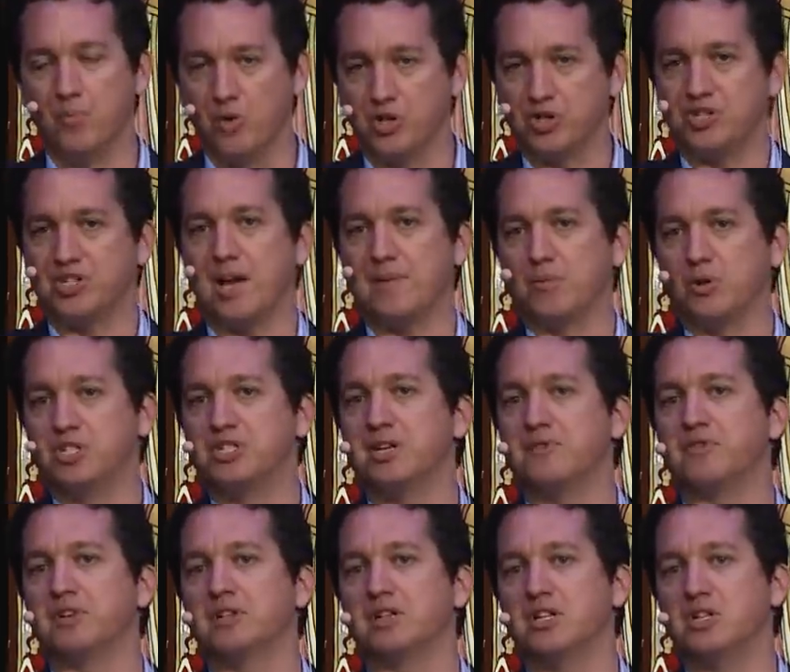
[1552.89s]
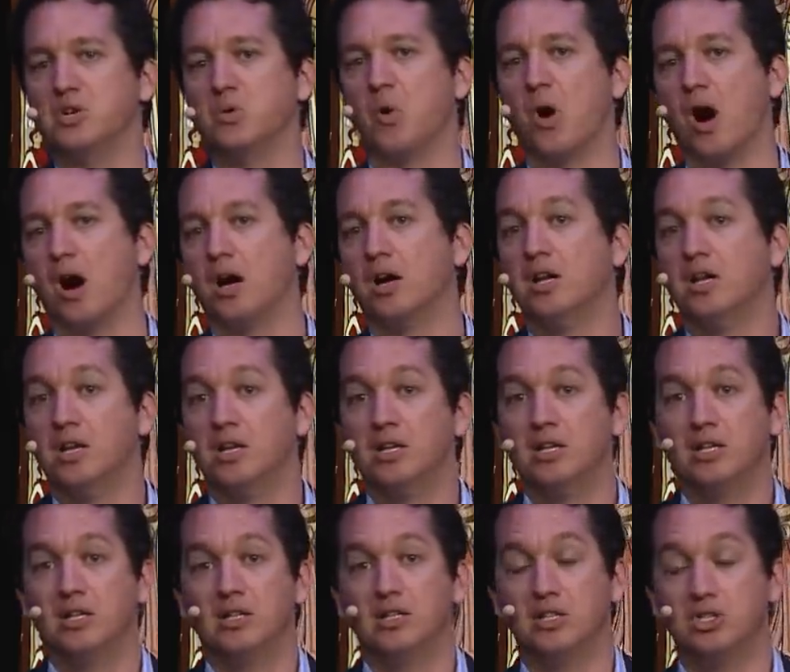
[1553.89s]
We're set, we're different than you are.
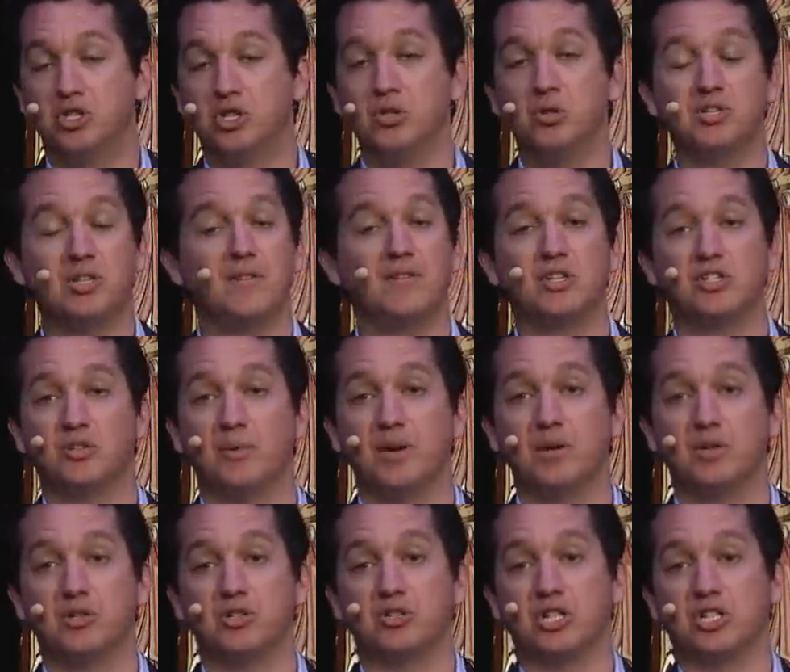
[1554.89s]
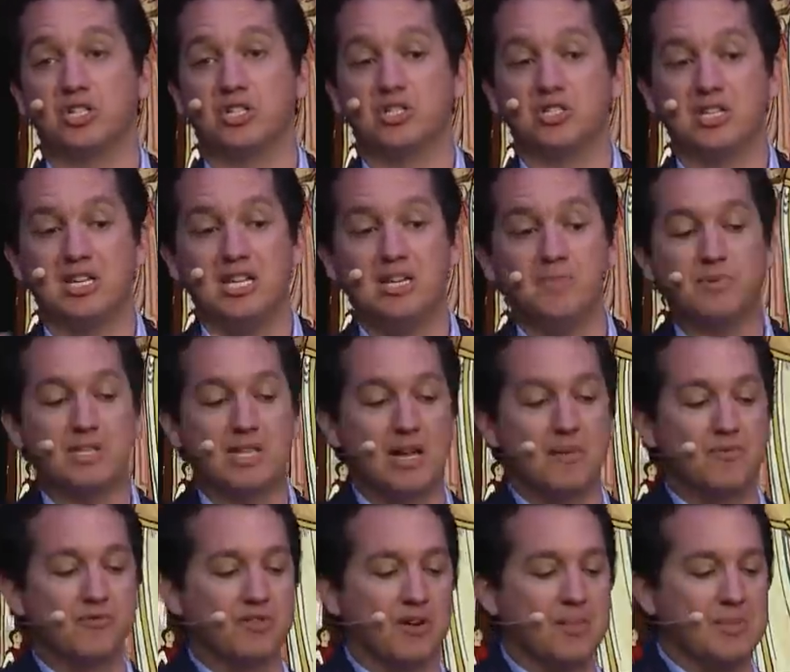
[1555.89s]
The Jews having so many restrictions keeps
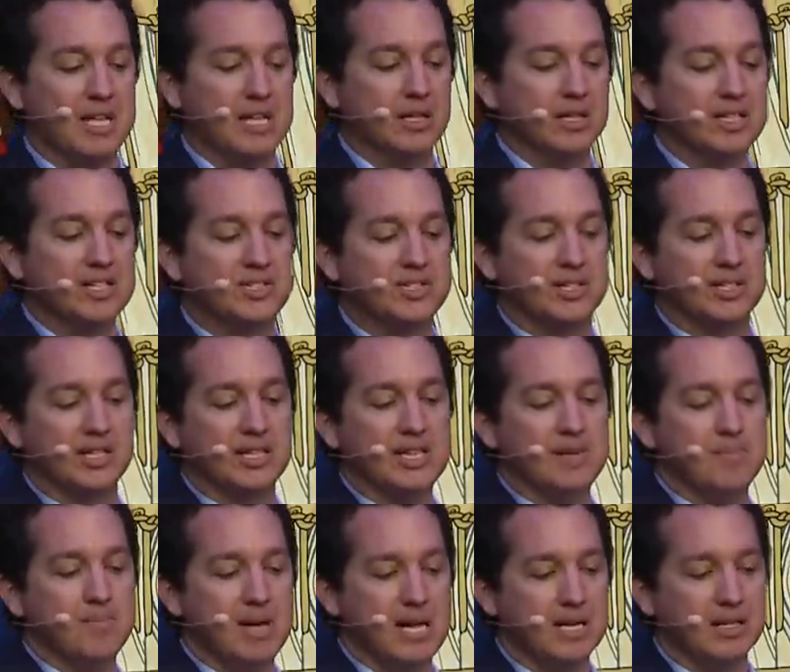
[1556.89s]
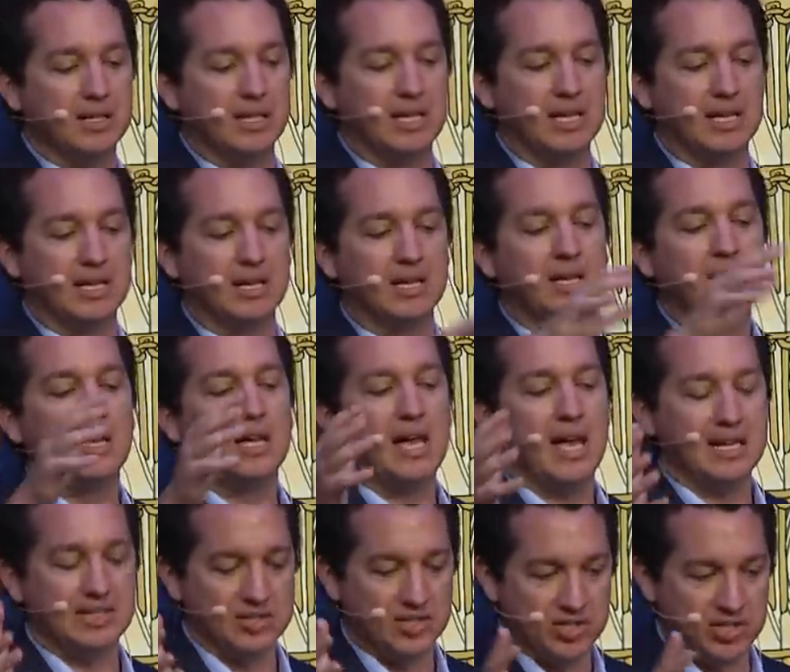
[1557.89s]
them from illicitly mingling
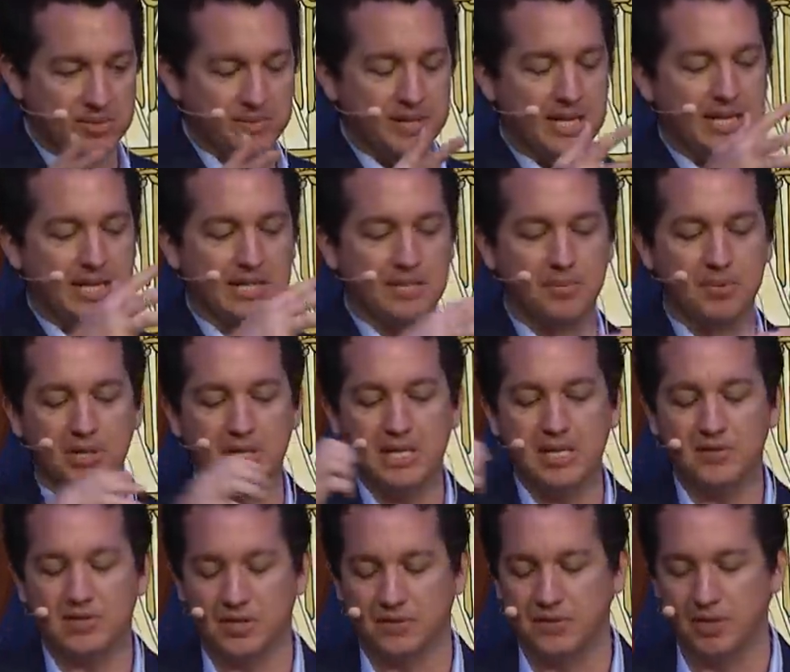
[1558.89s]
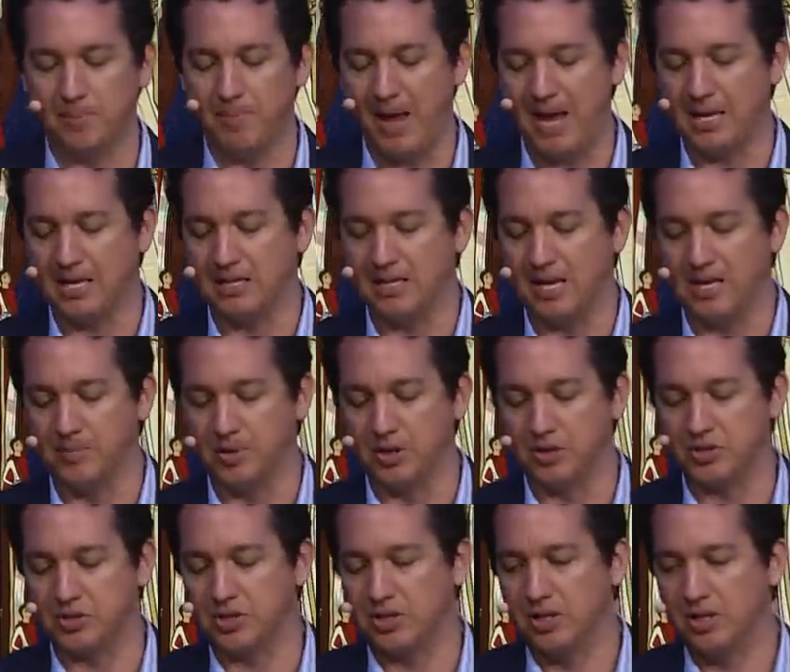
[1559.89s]
and assimilating the beliefs of their pagan
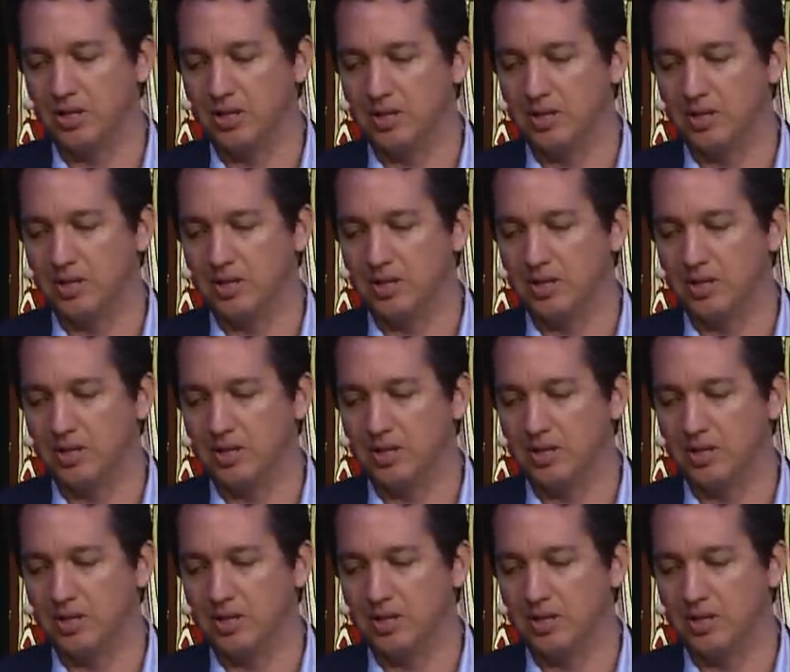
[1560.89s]
neighbors.